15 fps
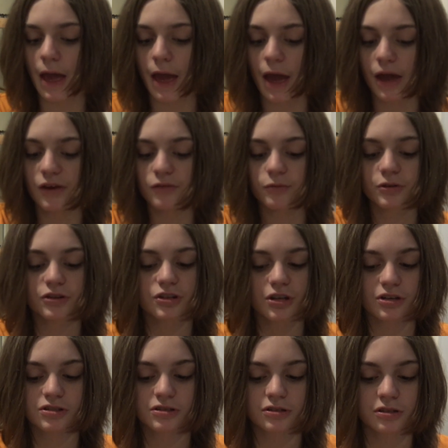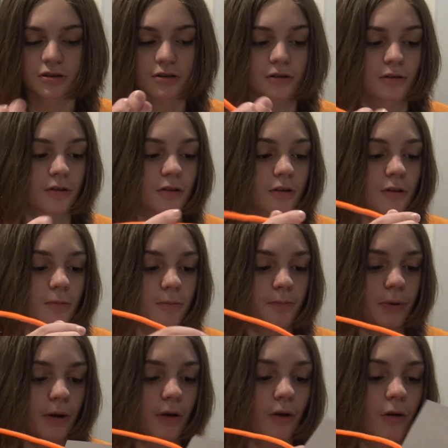and we just
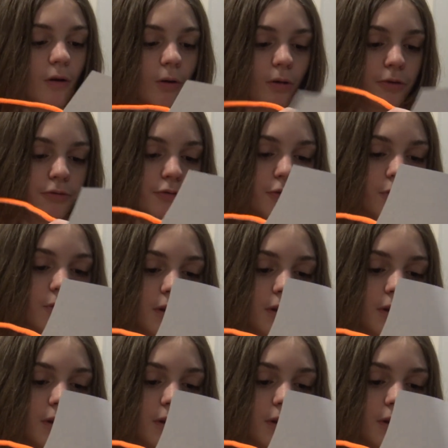put a hole through